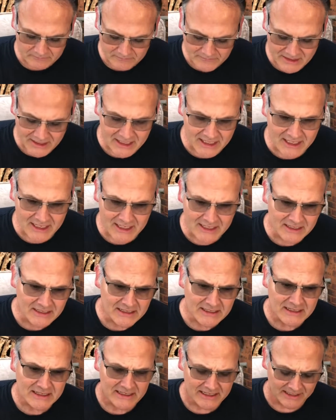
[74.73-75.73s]
And
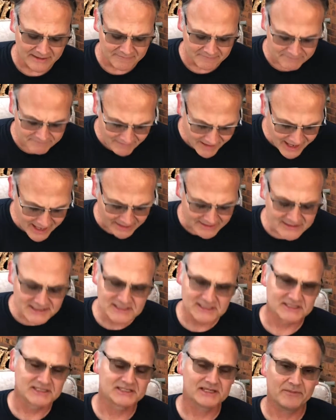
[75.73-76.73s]
in fact,
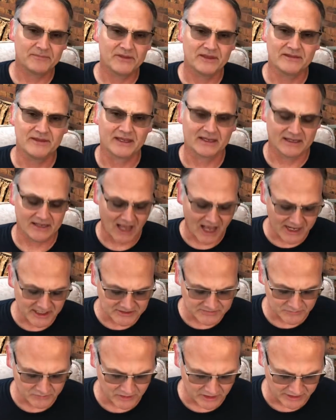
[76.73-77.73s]
this is something that God has
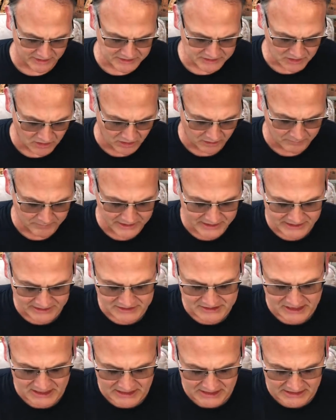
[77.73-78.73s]
put on his heart,
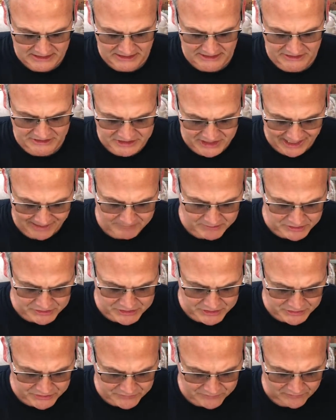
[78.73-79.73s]
because in chapter
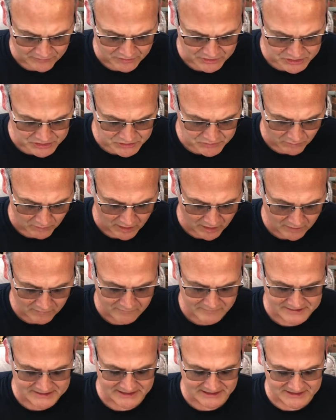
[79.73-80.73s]
2, verse
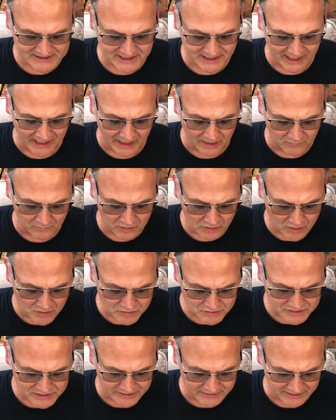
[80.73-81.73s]
12, it says, "Then I
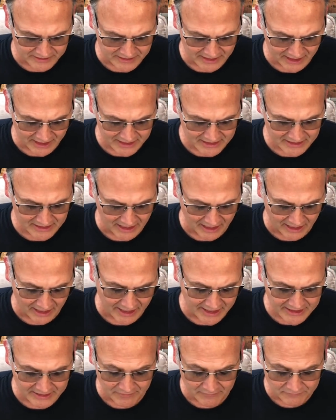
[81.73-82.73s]
arose in the night,
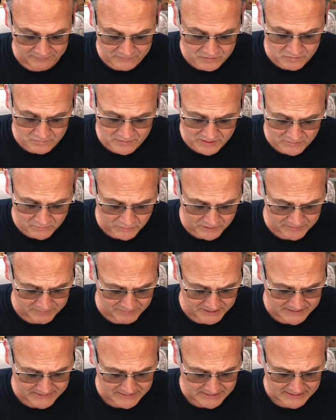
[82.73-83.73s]
I and a few men with me,